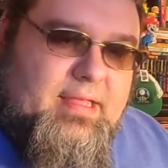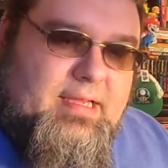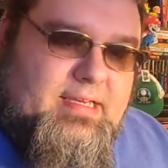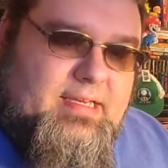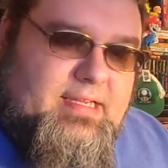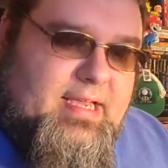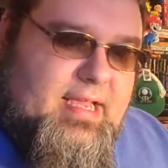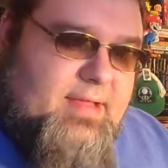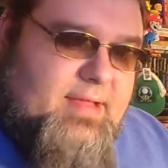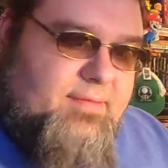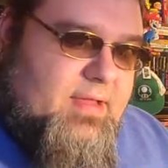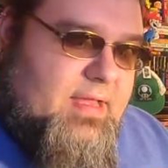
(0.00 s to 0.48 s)
the
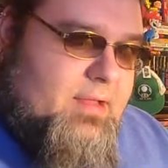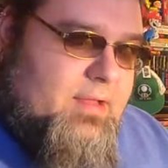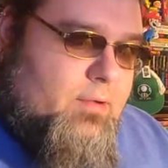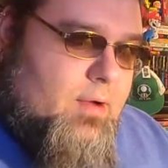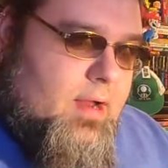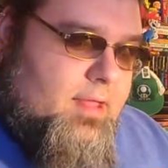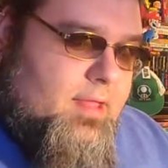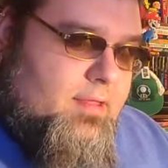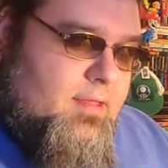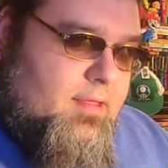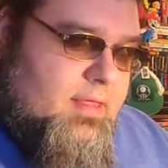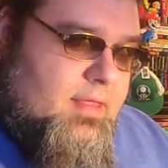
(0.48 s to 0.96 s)
TV
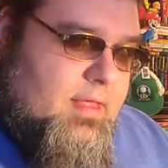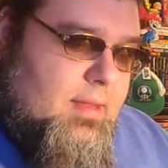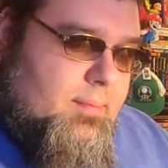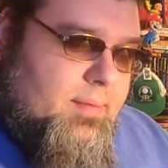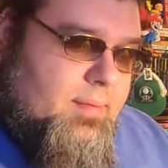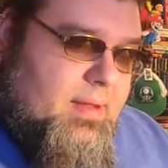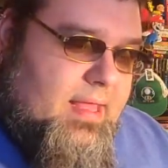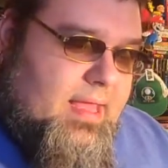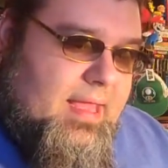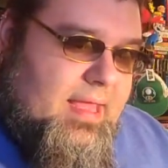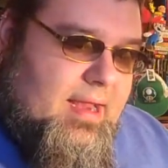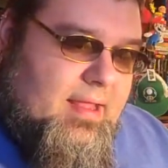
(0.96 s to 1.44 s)
rather than
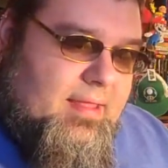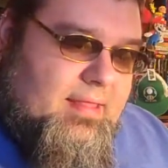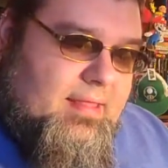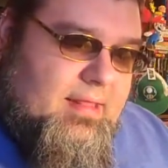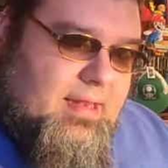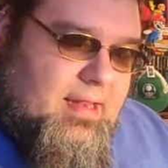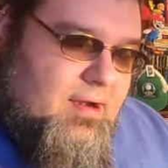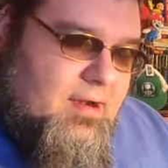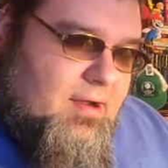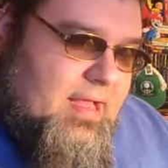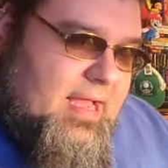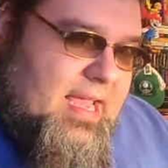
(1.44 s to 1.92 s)
play it on
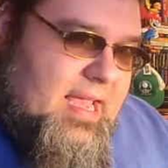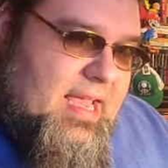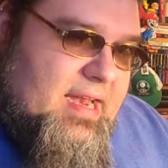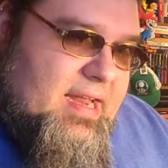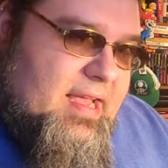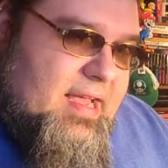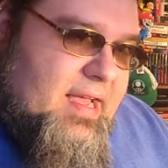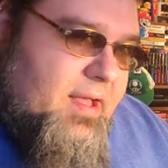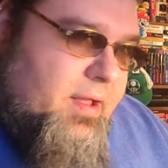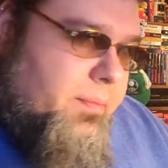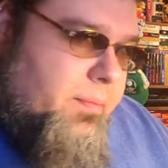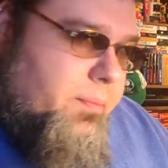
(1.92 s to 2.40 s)
the little
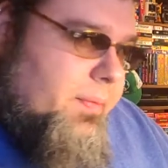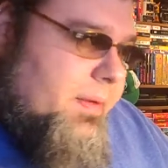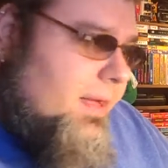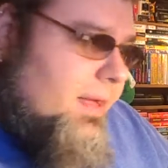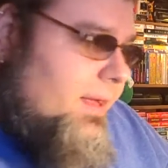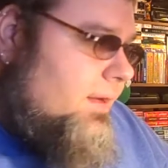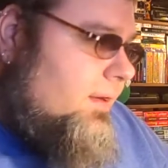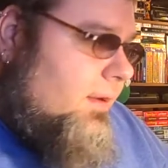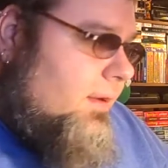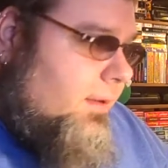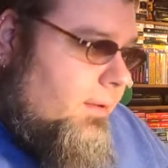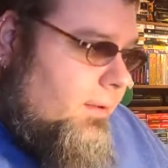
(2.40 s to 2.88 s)
handheld,
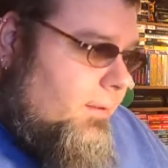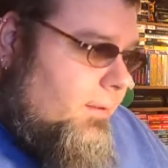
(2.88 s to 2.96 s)
but